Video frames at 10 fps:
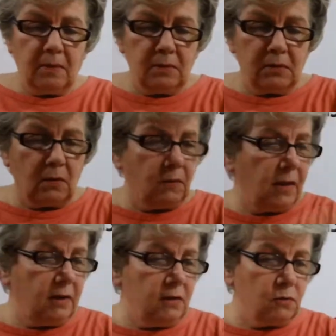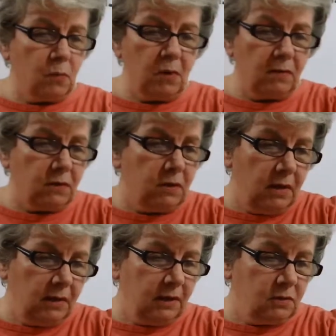So that is one of the neat
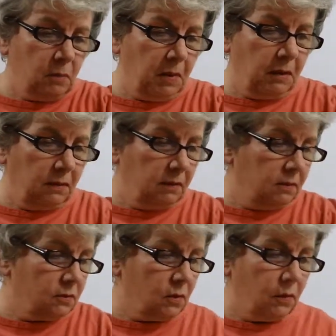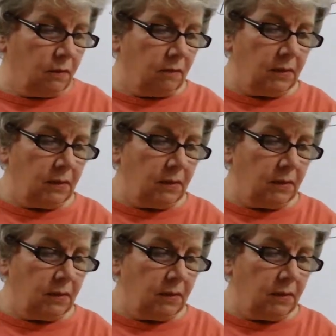things about the solar oven.